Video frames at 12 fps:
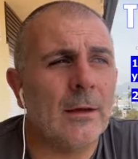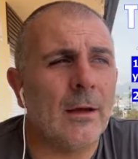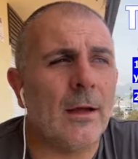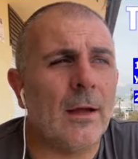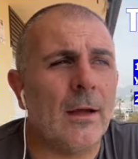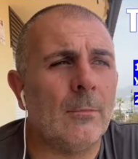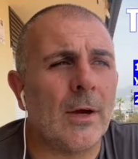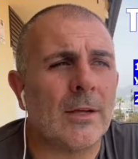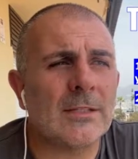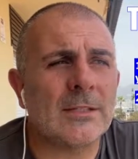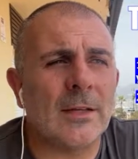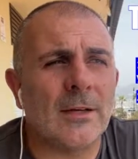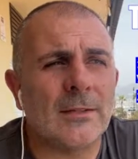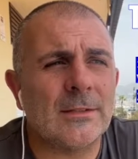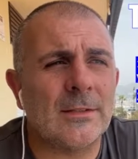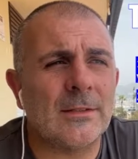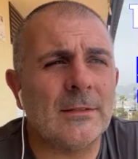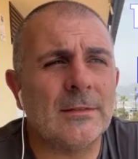I
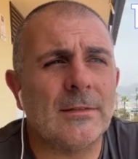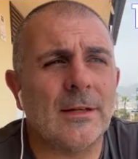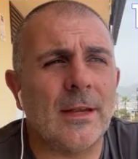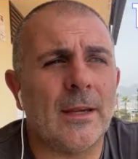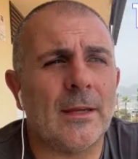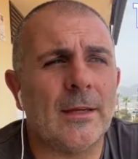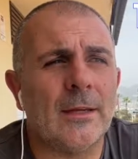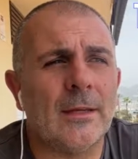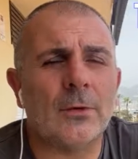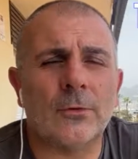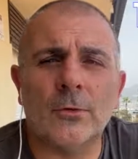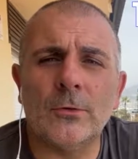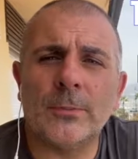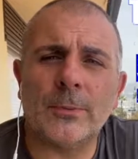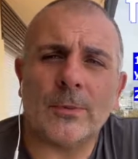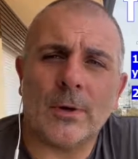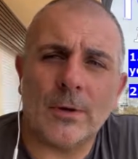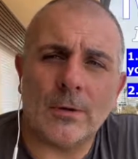started a group
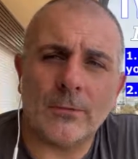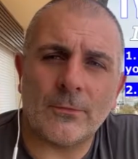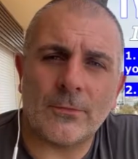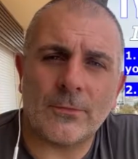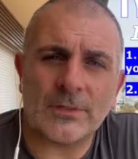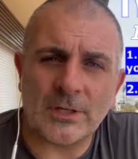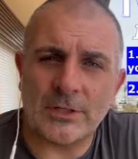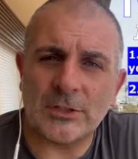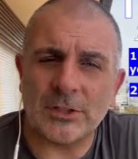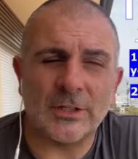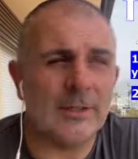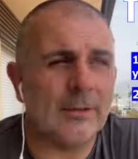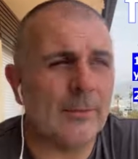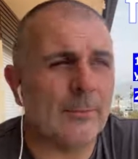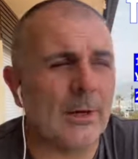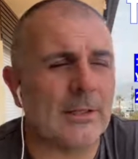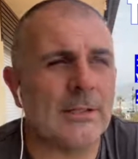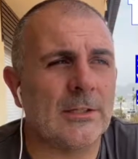of Tai Chi
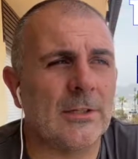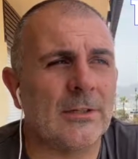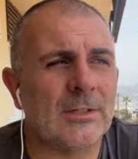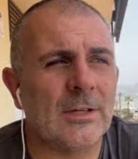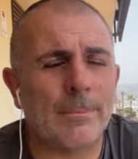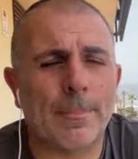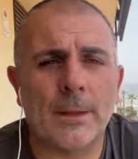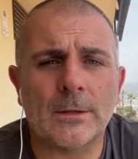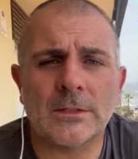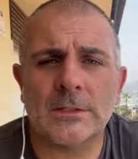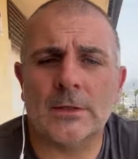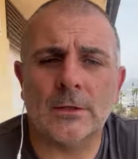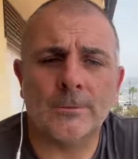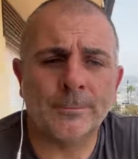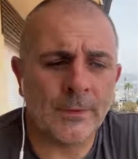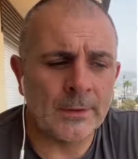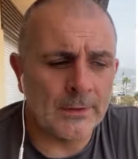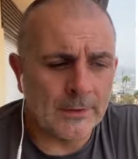practitioners. So
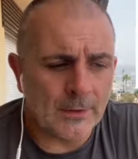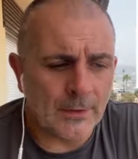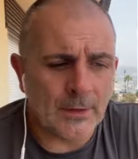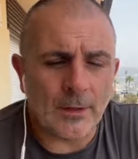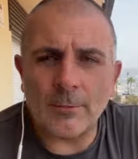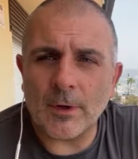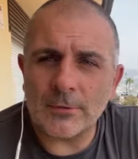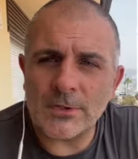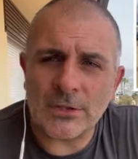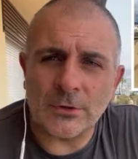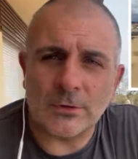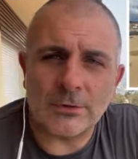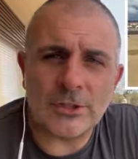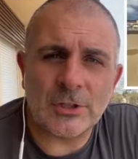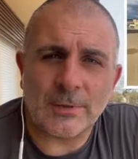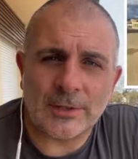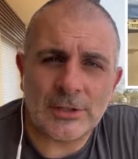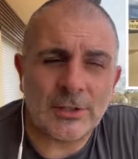I was taught
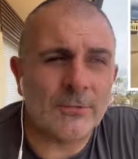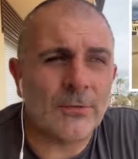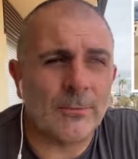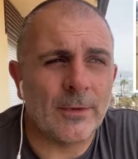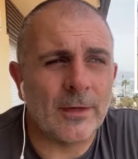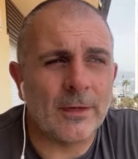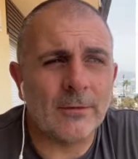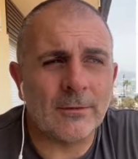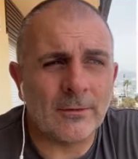Shibashi from a